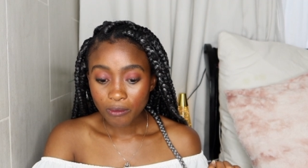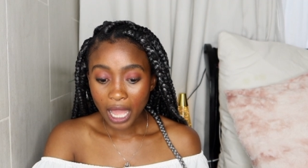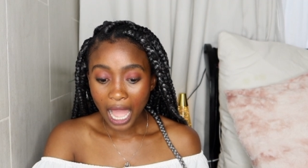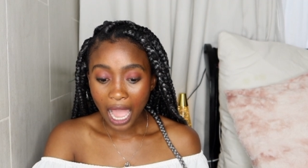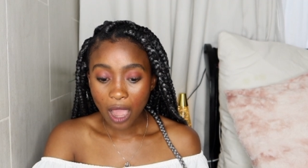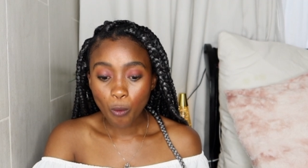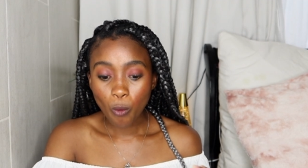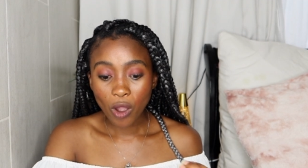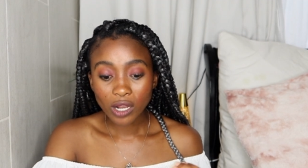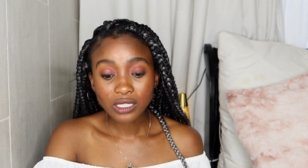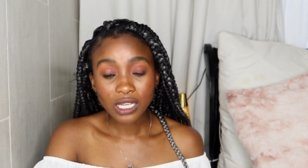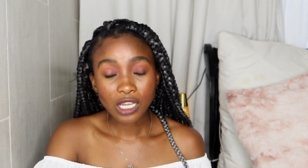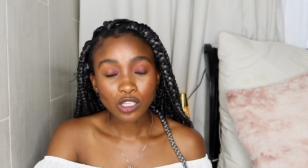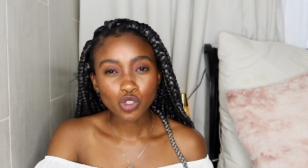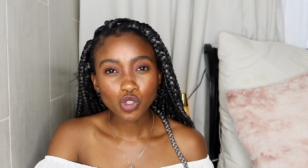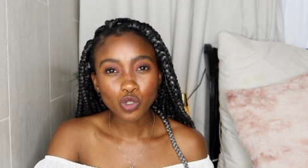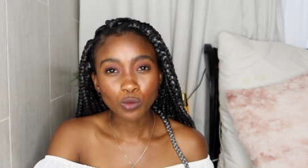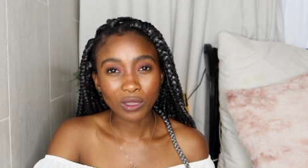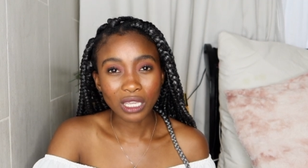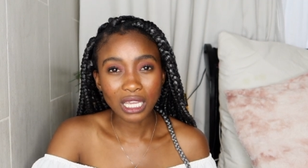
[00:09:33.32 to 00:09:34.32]
I want us
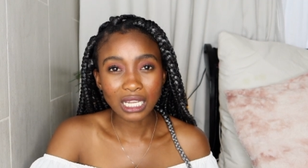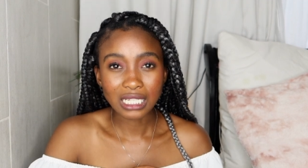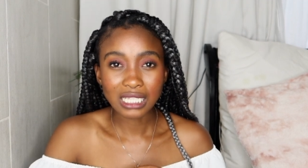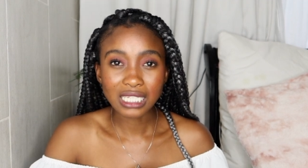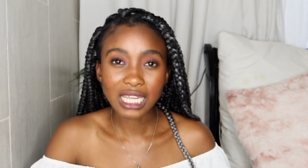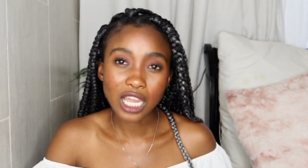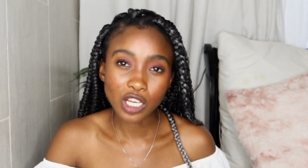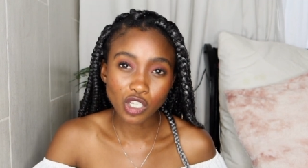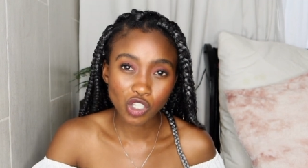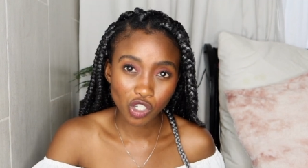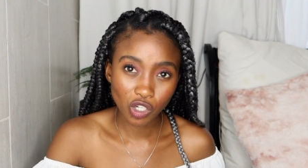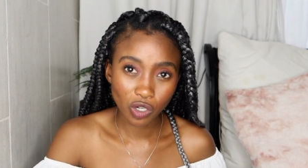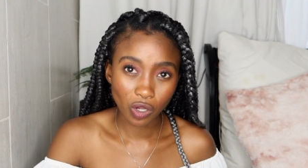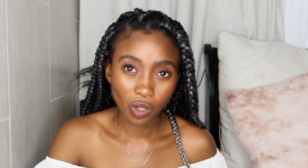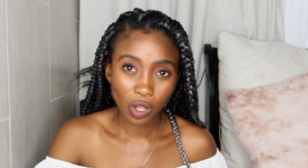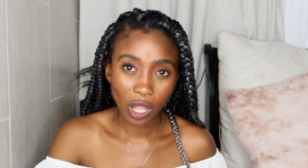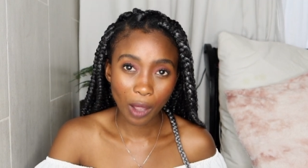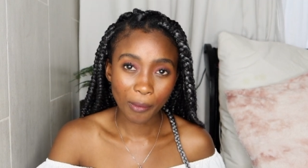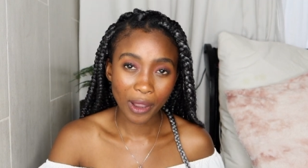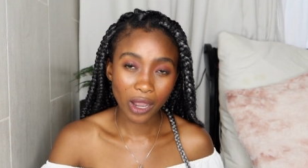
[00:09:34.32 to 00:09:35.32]
to be
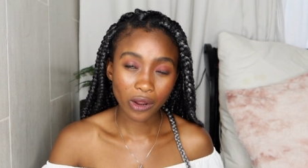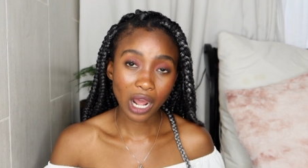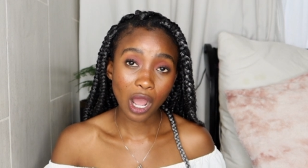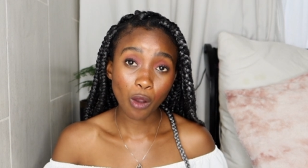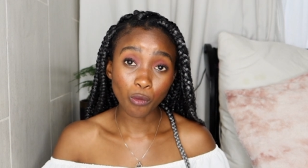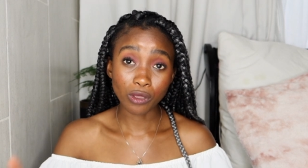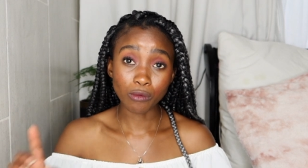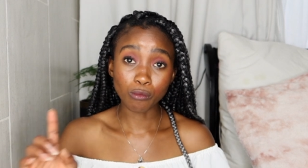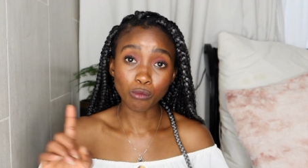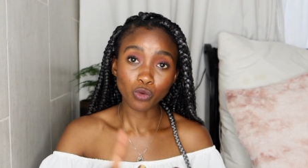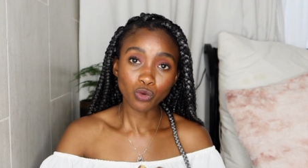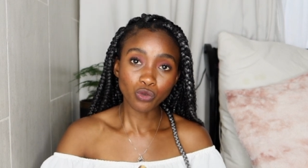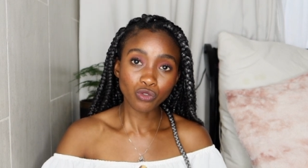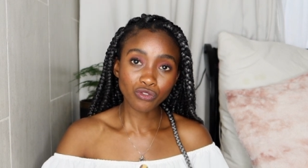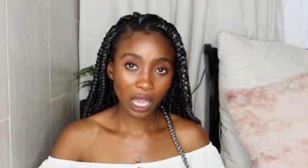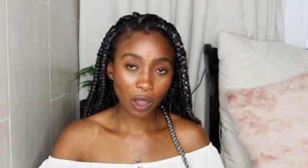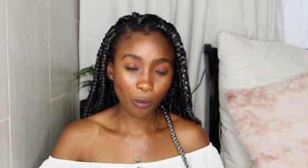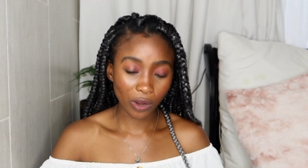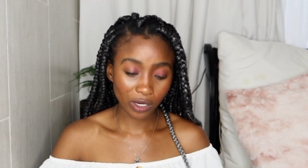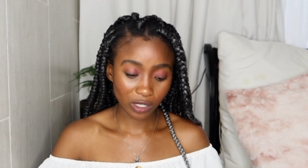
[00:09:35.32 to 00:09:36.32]
intentional about how we
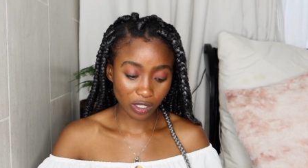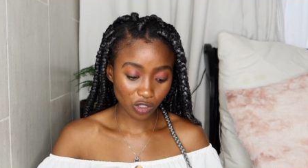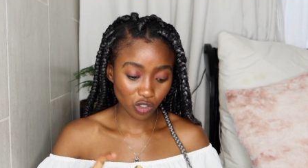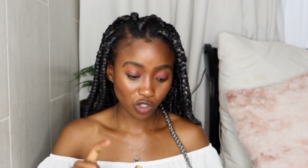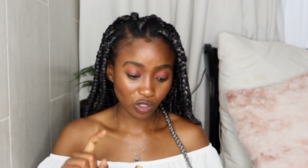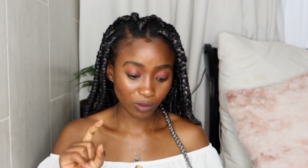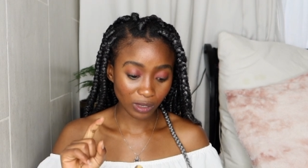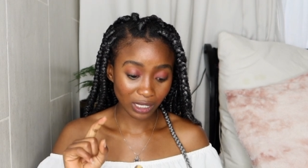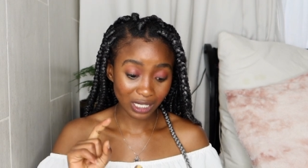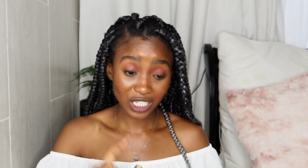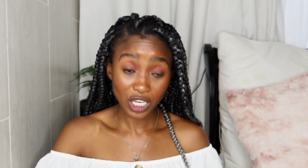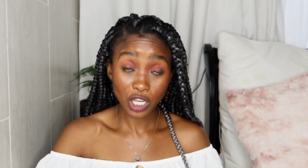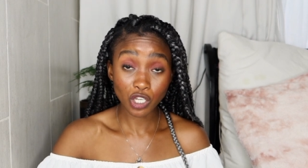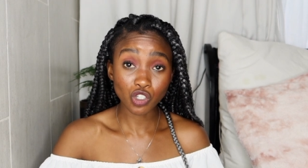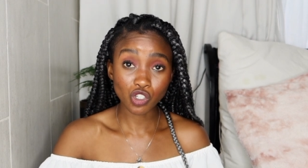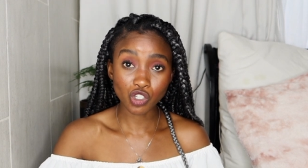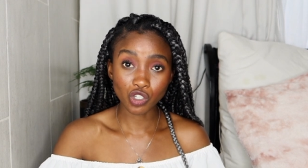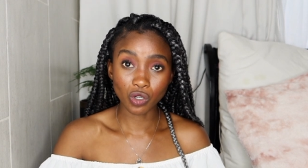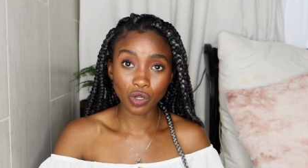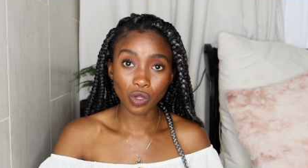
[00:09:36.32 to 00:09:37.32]
move. I want us to be
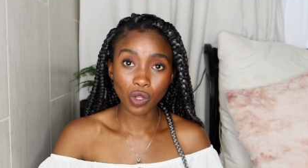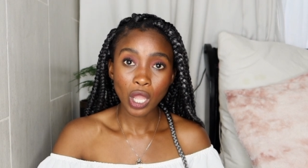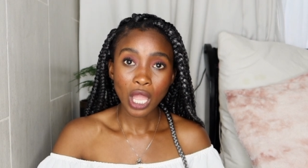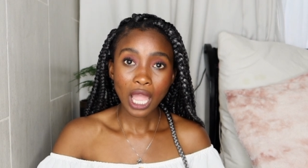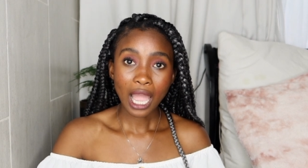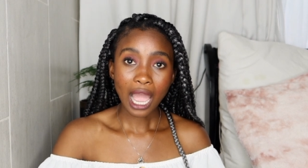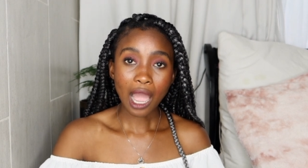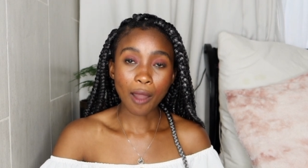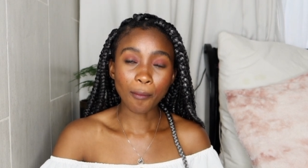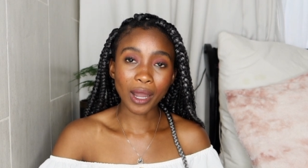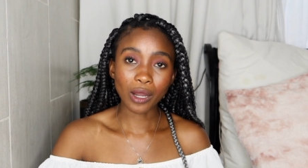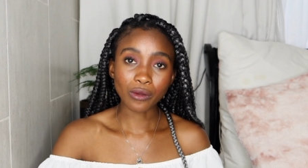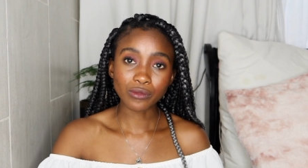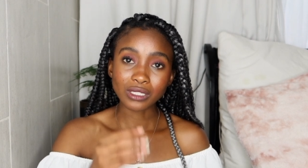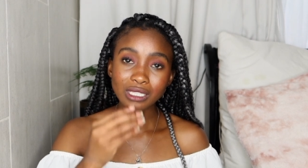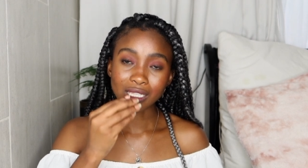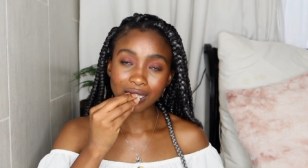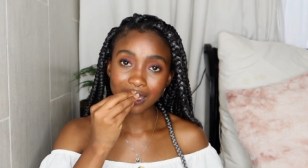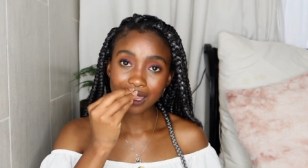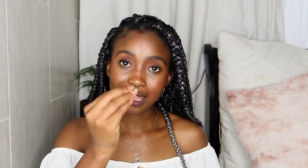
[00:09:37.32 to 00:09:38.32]
intentional
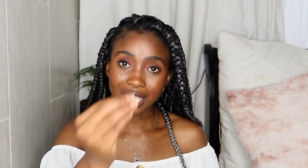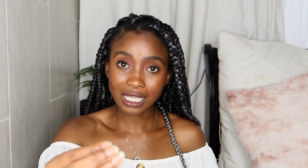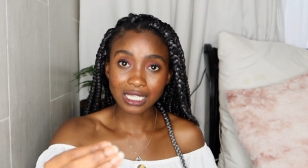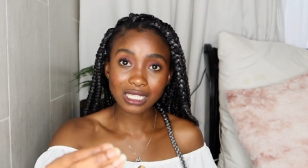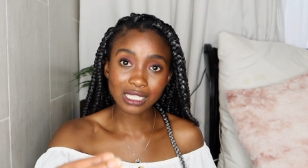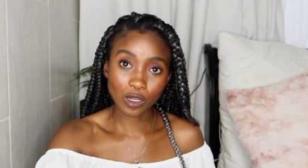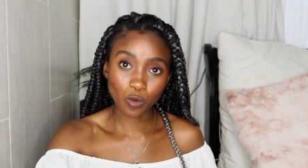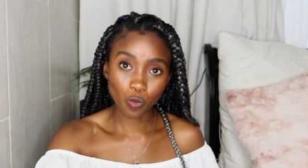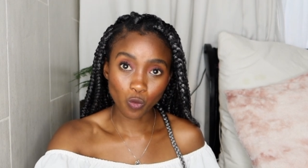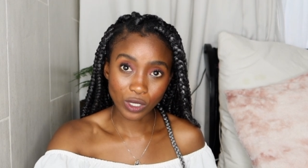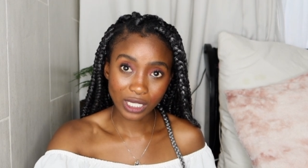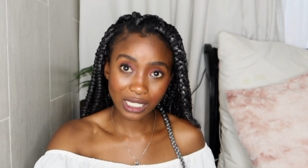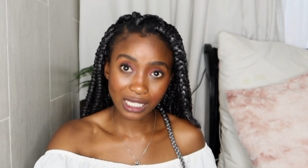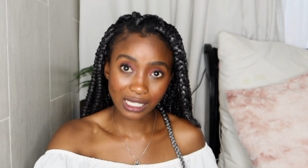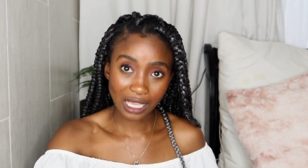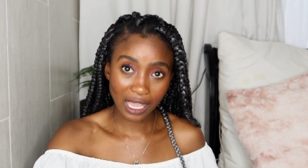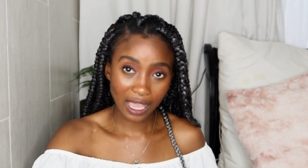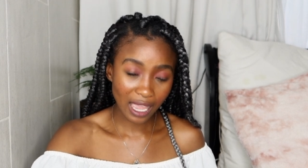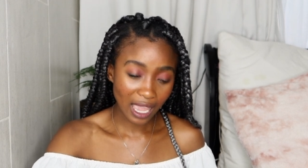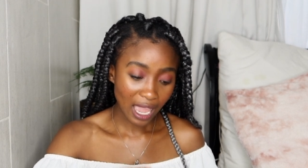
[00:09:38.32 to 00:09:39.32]
about the things that we
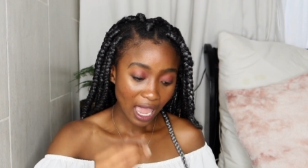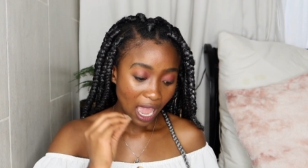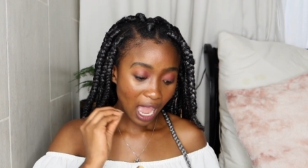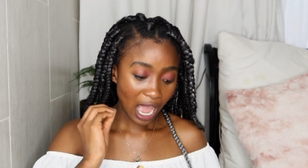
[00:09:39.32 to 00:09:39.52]
say.